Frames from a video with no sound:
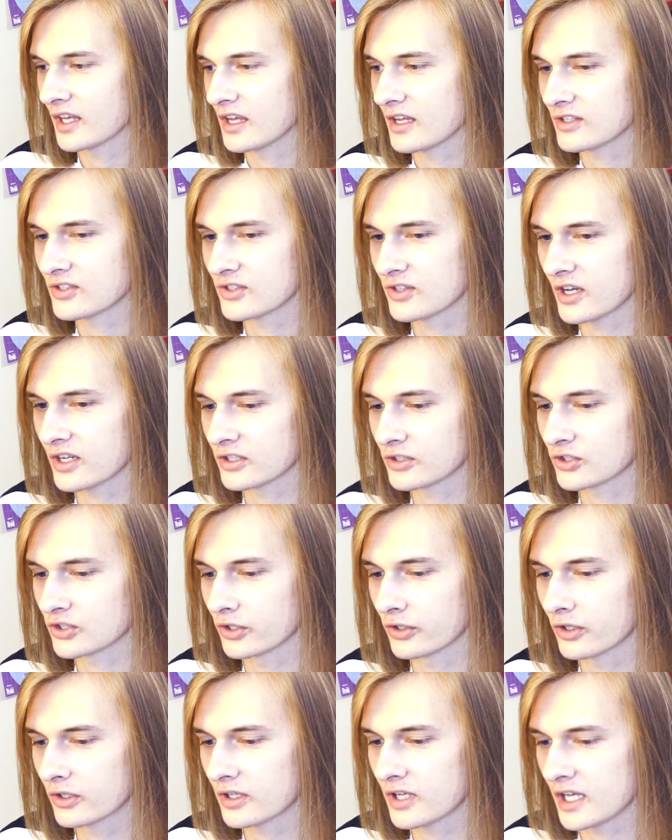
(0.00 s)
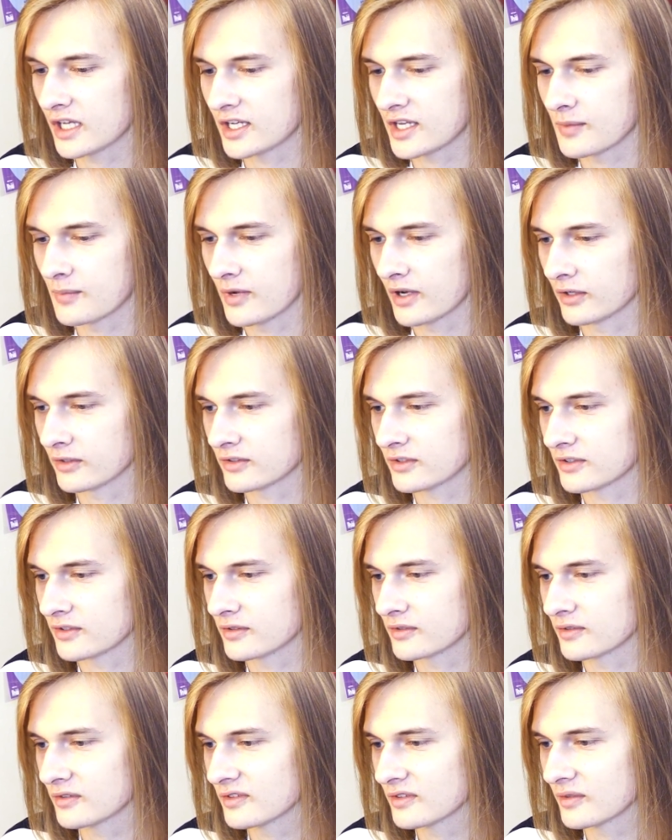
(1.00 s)
It's not Sugar Candy
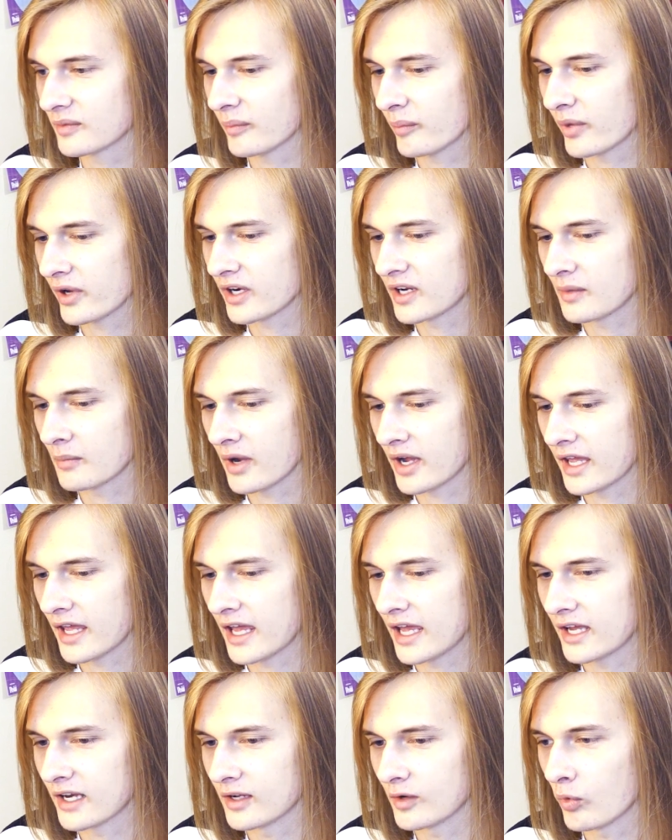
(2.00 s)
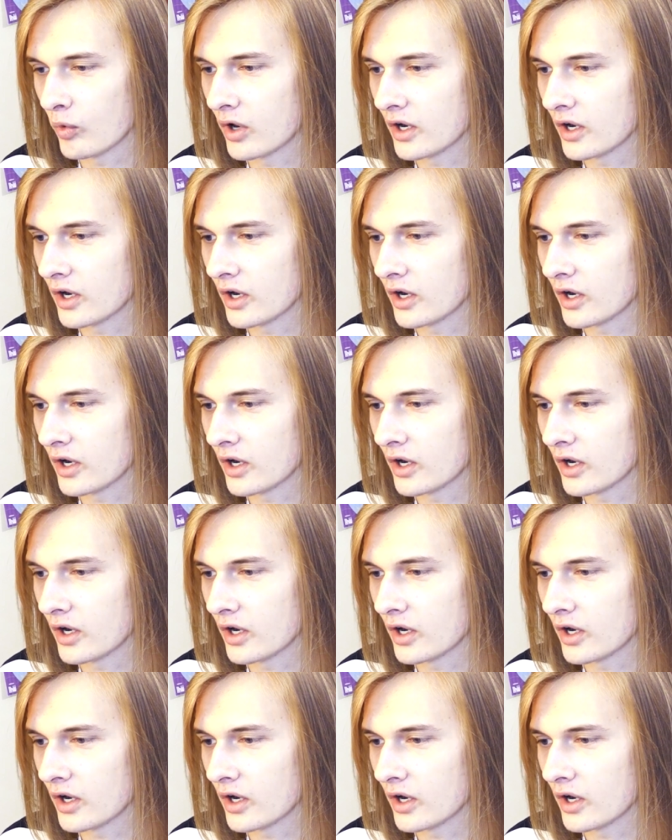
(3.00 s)
Mountain, but in my head it